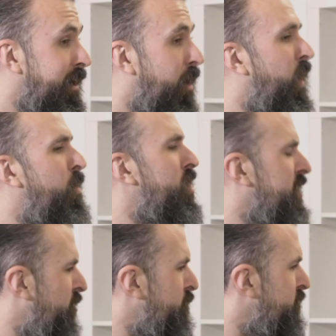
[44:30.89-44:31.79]
I
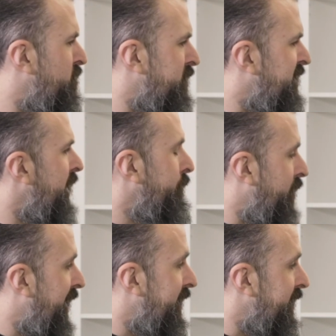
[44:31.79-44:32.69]
watch films to escape
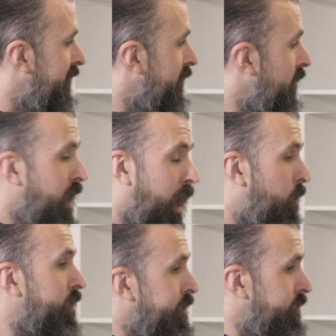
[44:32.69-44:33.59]
reality. I
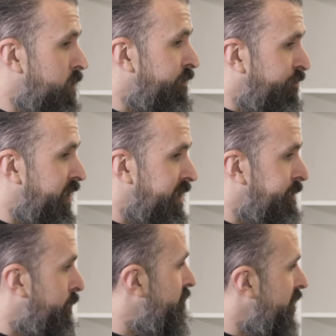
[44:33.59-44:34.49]
watch them to
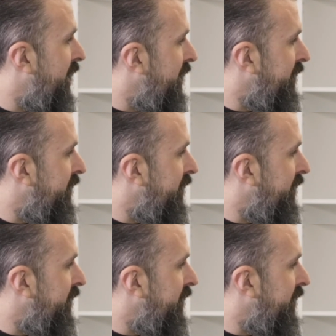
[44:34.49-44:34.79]
enrich my reality.